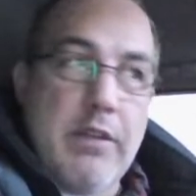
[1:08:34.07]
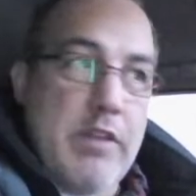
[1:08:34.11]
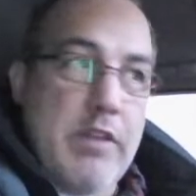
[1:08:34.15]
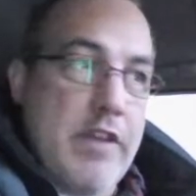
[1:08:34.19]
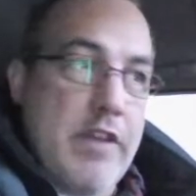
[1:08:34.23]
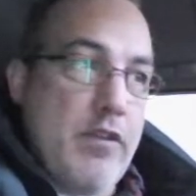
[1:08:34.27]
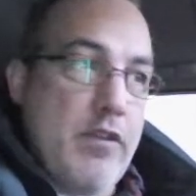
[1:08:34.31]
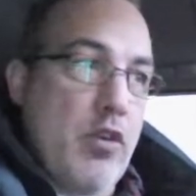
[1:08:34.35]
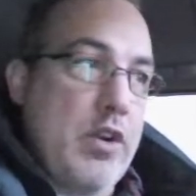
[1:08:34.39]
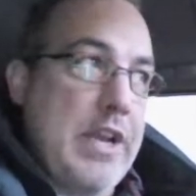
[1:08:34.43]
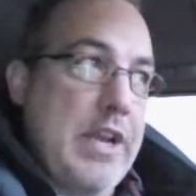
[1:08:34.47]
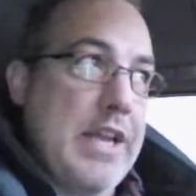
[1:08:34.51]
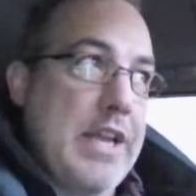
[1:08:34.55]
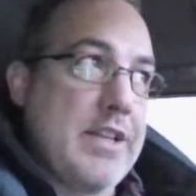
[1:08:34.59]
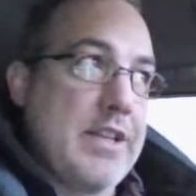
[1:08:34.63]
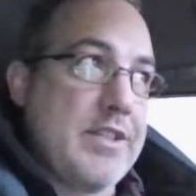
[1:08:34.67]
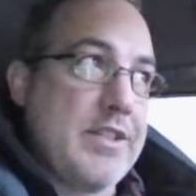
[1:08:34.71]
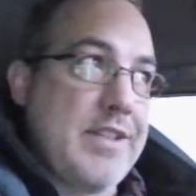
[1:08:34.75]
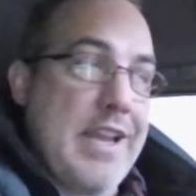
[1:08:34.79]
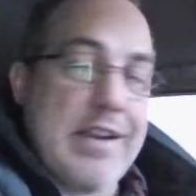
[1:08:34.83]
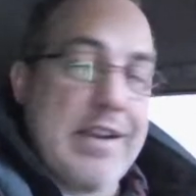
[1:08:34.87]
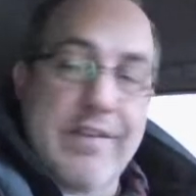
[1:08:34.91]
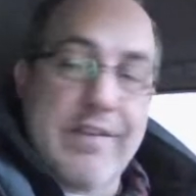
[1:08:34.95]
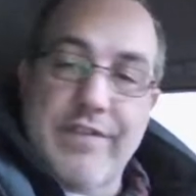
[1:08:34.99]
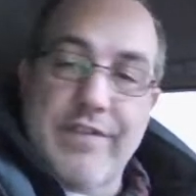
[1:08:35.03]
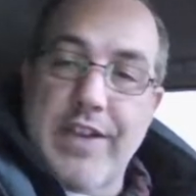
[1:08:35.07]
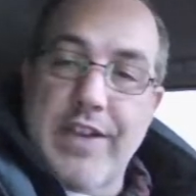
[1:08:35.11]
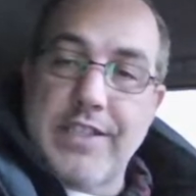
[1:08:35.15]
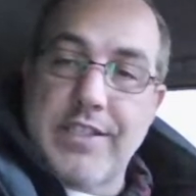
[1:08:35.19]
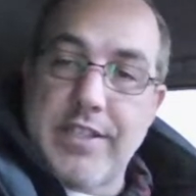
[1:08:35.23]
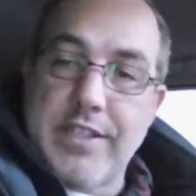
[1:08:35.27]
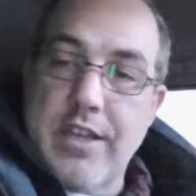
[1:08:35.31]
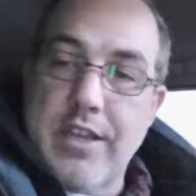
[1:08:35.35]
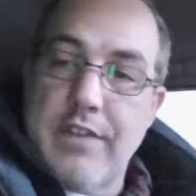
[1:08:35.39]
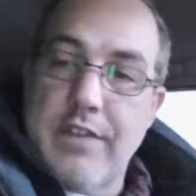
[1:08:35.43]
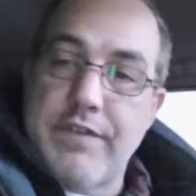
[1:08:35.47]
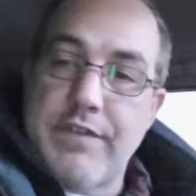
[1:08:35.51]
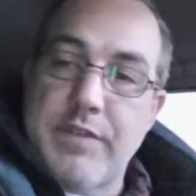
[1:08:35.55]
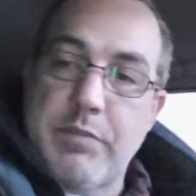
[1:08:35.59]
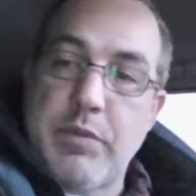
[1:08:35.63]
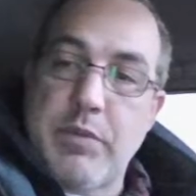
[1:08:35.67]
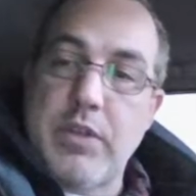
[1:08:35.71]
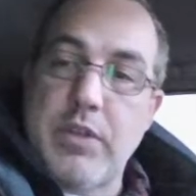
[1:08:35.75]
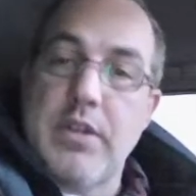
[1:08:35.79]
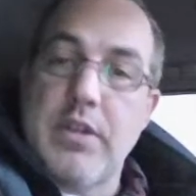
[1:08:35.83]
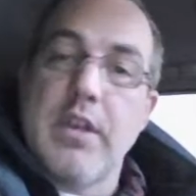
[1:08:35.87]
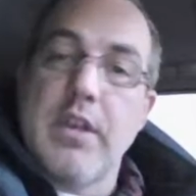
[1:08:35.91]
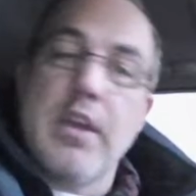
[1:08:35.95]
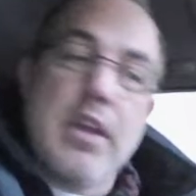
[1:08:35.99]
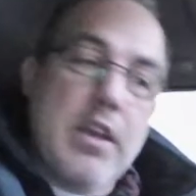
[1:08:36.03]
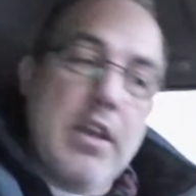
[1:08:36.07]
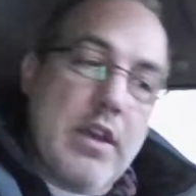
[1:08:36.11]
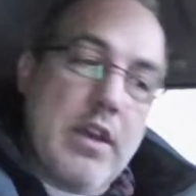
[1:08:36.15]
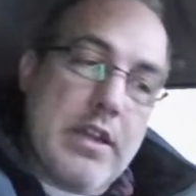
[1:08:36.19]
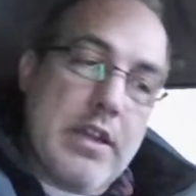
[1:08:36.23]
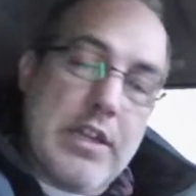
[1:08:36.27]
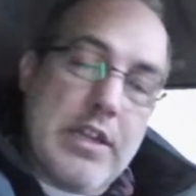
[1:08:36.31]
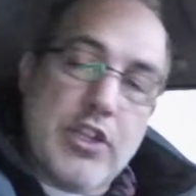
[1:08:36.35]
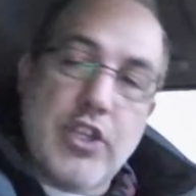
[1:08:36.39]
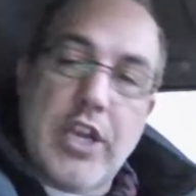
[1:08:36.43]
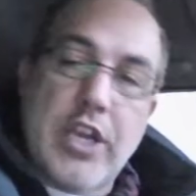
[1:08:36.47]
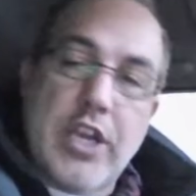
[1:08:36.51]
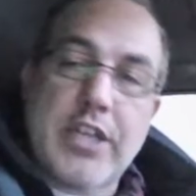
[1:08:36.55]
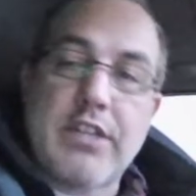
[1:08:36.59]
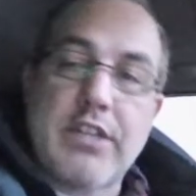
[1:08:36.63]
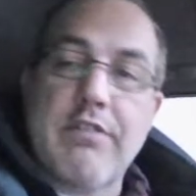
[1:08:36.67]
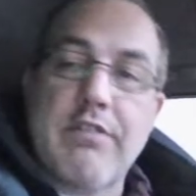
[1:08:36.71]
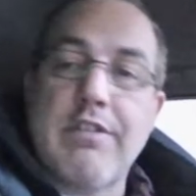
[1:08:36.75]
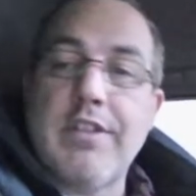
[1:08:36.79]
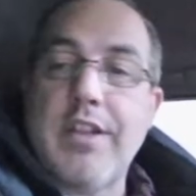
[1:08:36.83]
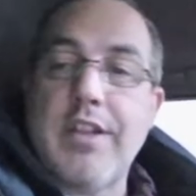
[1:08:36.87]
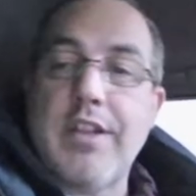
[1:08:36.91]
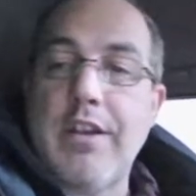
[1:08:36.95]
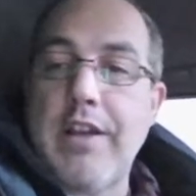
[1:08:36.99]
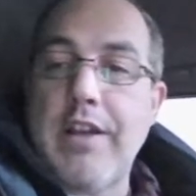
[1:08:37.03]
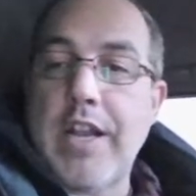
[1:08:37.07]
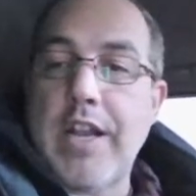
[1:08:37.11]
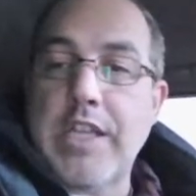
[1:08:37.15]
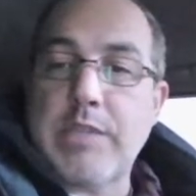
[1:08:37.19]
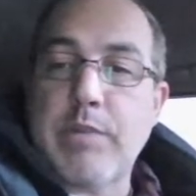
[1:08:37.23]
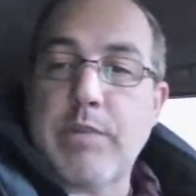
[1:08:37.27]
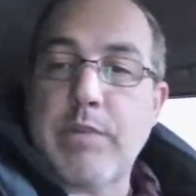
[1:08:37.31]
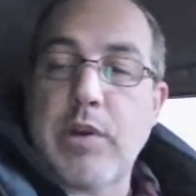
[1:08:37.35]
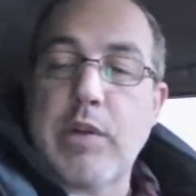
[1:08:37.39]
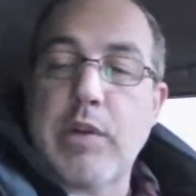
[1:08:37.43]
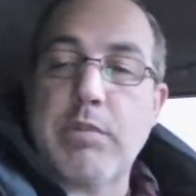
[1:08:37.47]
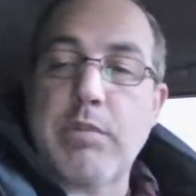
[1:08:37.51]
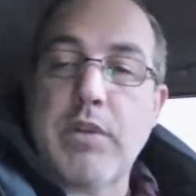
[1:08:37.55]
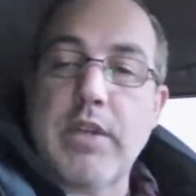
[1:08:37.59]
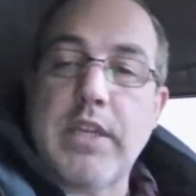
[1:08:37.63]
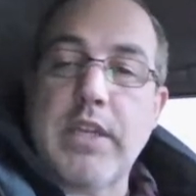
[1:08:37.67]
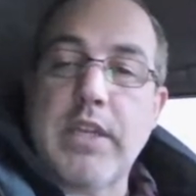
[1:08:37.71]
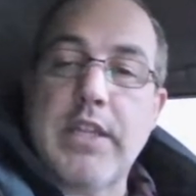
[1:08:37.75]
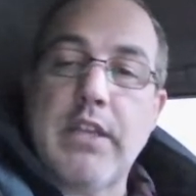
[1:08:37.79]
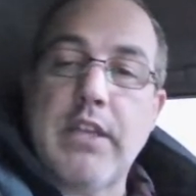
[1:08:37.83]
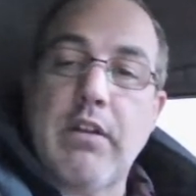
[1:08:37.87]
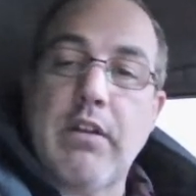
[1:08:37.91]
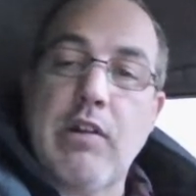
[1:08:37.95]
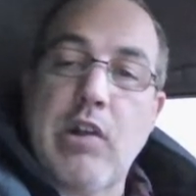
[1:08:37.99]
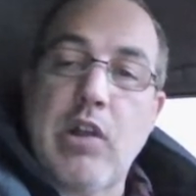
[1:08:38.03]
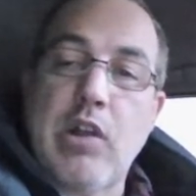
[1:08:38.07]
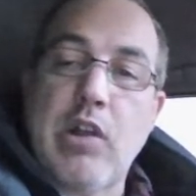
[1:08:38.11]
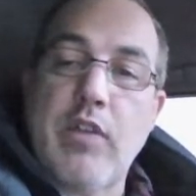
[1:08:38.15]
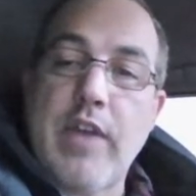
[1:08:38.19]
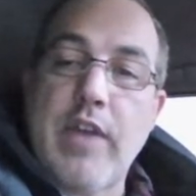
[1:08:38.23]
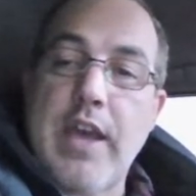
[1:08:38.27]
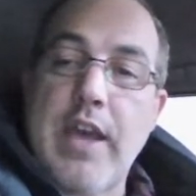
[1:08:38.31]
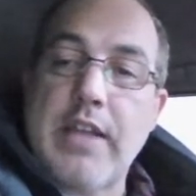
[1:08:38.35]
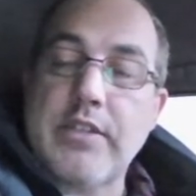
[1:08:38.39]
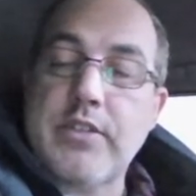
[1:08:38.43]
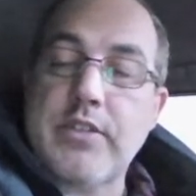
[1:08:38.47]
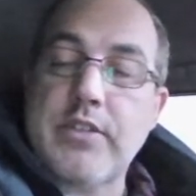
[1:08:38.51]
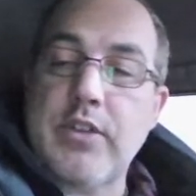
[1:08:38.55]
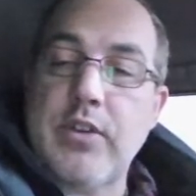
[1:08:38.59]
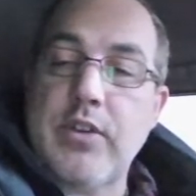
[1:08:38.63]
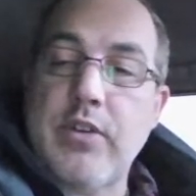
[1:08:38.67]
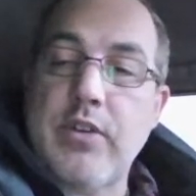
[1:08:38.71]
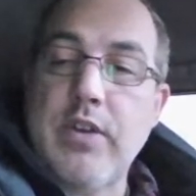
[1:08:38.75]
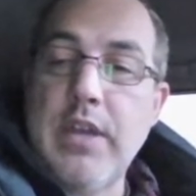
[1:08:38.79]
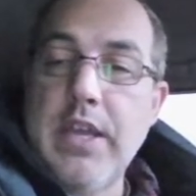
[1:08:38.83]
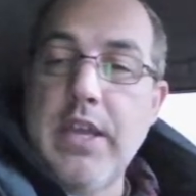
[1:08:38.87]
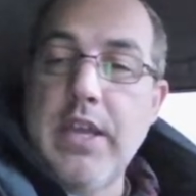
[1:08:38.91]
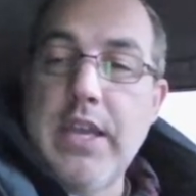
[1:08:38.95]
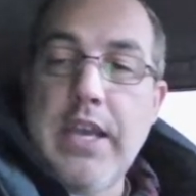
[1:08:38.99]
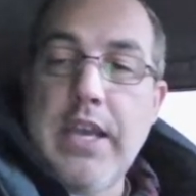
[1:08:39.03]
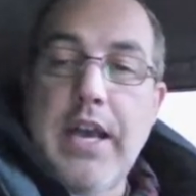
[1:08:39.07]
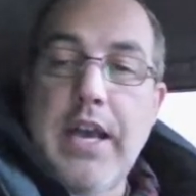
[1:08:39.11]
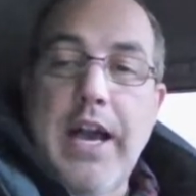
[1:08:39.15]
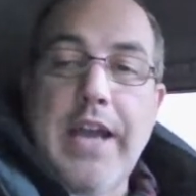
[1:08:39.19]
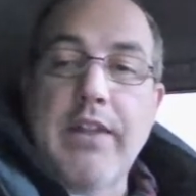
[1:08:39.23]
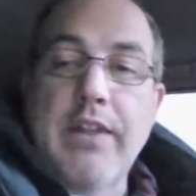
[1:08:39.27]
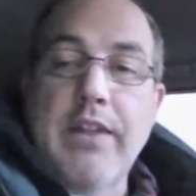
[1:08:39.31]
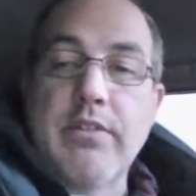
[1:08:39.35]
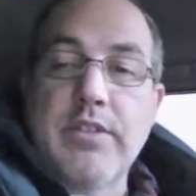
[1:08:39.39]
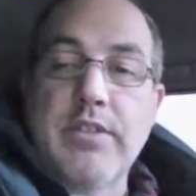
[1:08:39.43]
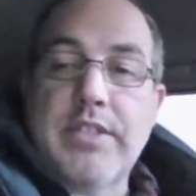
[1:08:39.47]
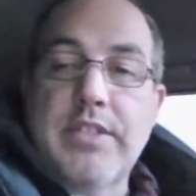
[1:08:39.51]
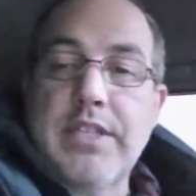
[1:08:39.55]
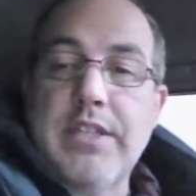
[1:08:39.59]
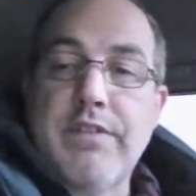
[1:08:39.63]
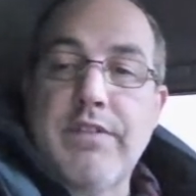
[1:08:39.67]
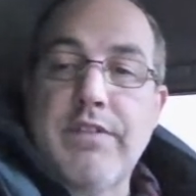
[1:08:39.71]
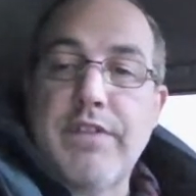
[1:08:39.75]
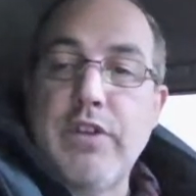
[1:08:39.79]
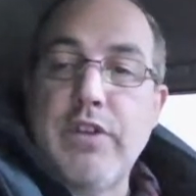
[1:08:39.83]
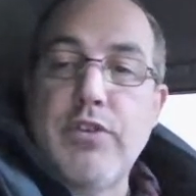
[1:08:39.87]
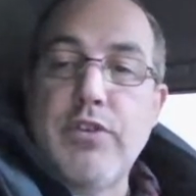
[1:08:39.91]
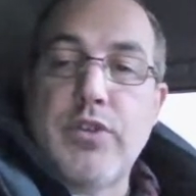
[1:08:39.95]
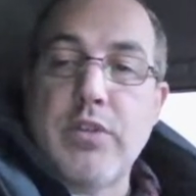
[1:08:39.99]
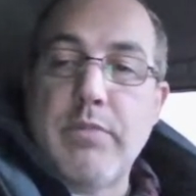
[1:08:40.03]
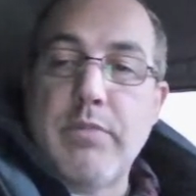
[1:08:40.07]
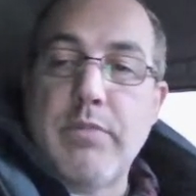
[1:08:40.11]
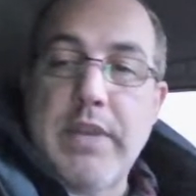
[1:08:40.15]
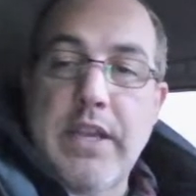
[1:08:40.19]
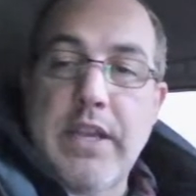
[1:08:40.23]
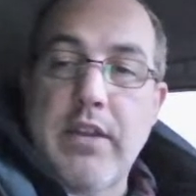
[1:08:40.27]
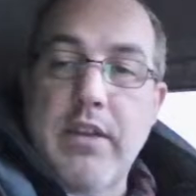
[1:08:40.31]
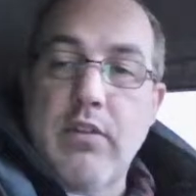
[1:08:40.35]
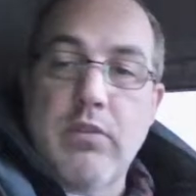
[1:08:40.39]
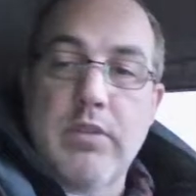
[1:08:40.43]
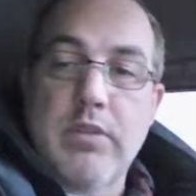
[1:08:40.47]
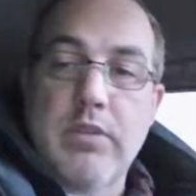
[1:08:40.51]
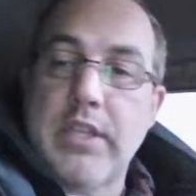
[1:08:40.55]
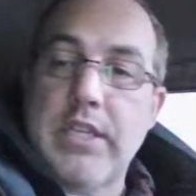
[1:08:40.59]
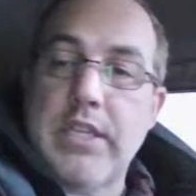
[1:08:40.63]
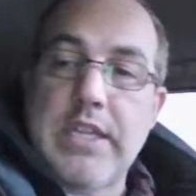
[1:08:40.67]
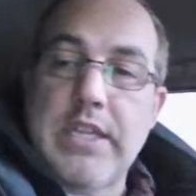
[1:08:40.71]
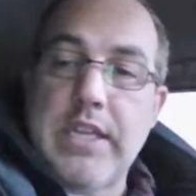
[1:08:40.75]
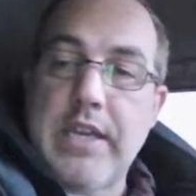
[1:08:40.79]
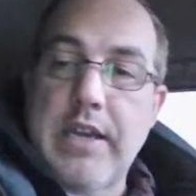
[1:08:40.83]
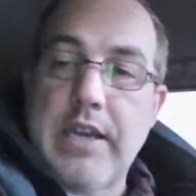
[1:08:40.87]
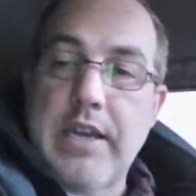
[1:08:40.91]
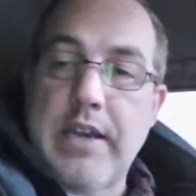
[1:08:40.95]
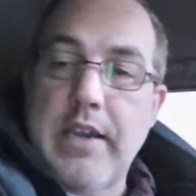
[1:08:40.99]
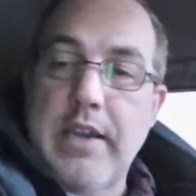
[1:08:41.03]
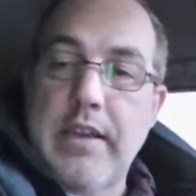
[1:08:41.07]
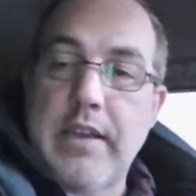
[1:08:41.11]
And they've already had to sacrifice enough to put an injector in there and a spark plug in there and all that. So I don't see the future being only DI.